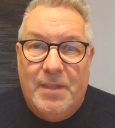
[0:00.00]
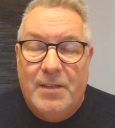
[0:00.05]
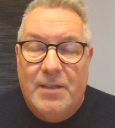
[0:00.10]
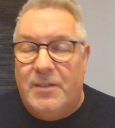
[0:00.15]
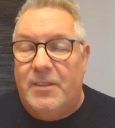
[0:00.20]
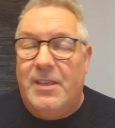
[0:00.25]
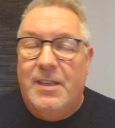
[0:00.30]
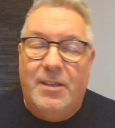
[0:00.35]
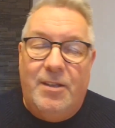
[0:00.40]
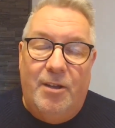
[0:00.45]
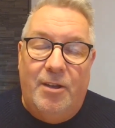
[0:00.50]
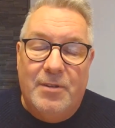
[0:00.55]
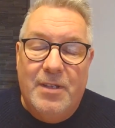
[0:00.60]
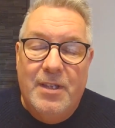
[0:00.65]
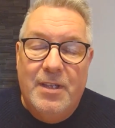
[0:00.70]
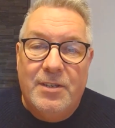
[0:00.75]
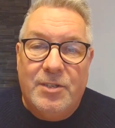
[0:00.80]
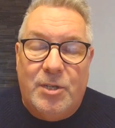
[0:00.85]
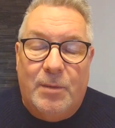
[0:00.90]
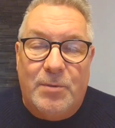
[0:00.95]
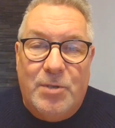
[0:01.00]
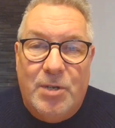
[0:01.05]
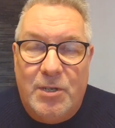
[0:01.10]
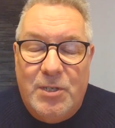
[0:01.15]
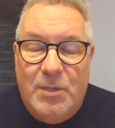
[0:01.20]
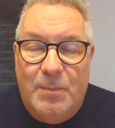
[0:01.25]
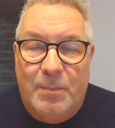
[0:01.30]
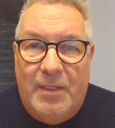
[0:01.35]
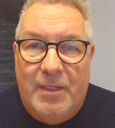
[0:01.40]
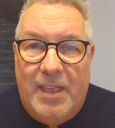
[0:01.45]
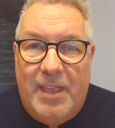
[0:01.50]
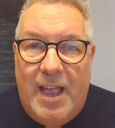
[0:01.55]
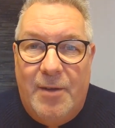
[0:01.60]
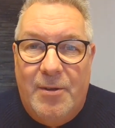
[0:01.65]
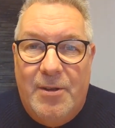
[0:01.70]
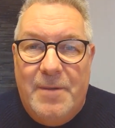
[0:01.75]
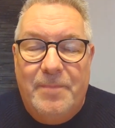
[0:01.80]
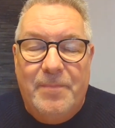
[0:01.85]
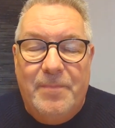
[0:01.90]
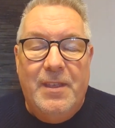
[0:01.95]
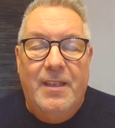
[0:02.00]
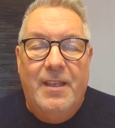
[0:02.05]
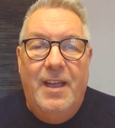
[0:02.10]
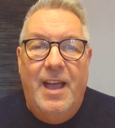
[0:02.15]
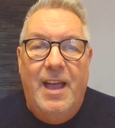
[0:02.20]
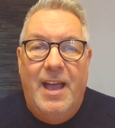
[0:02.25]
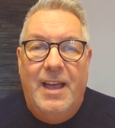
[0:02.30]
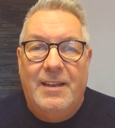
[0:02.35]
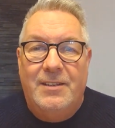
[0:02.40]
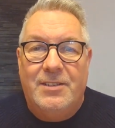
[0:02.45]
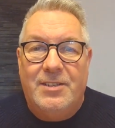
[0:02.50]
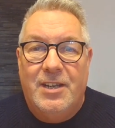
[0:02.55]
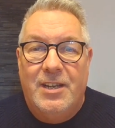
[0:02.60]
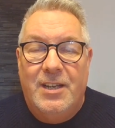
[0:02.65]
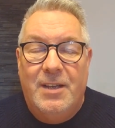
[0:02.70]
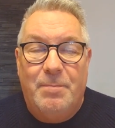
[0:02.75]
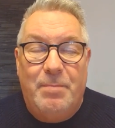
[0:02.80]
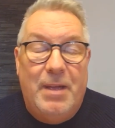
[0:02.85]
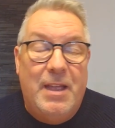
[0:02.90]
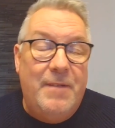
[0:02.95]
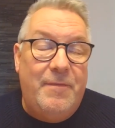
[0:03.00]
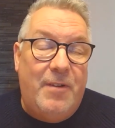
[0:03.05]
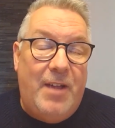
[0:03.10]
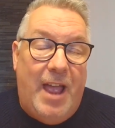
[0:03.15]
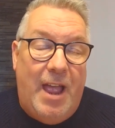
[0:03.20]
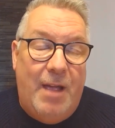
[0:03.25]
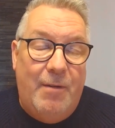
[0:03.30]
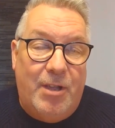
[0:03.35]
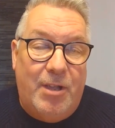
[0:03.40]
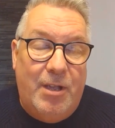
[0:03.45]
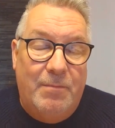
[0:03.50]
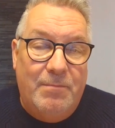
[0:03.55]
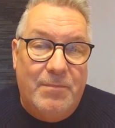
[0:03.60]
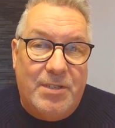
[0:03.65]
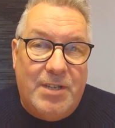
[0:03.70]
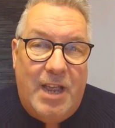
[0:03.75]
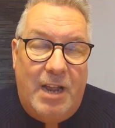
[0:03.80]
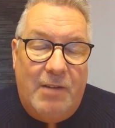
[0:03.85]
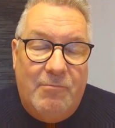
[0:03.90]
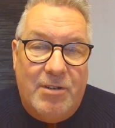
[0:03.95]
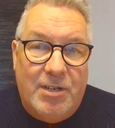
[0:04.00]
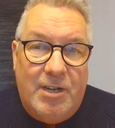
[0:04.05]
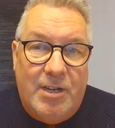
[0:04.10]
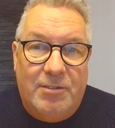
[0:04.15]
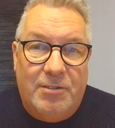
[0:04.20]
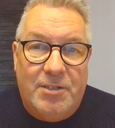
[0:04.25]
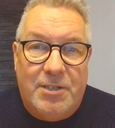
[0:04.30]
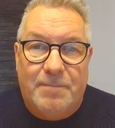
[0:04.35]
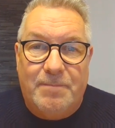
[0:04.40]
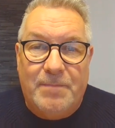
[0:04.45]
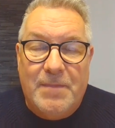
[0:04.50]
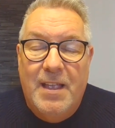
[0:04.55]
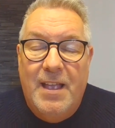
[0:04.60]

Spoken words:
So there you go. Stop charging by the hour and pay for outcomes and results.